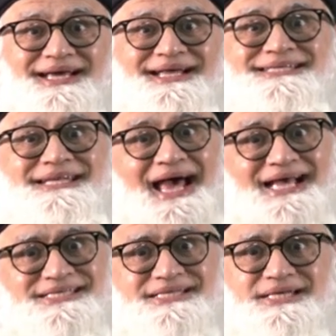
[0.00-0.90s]
it's an
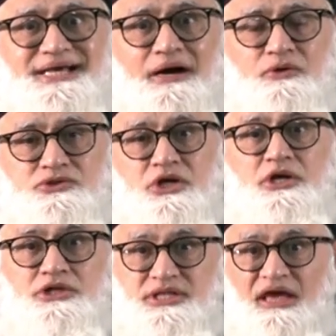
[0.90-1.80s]
asset account.
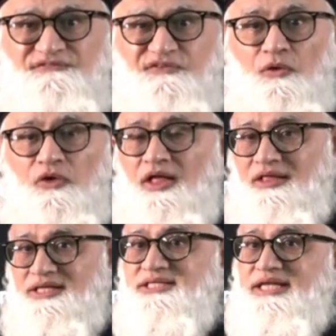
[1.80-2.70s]
Therefore,
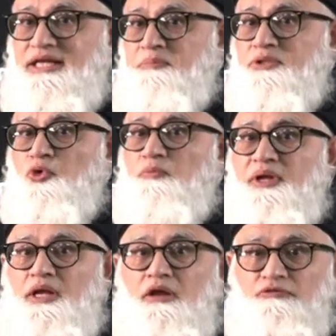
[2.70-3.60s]
this statement would
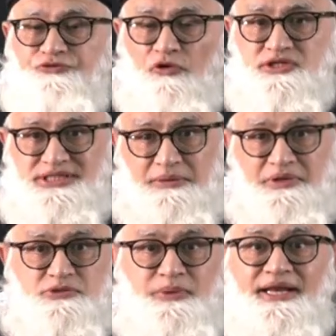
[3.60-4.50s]
be false. And I'm
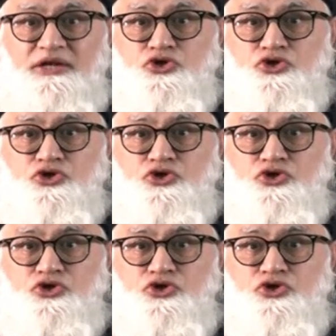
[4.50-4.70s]
explaining to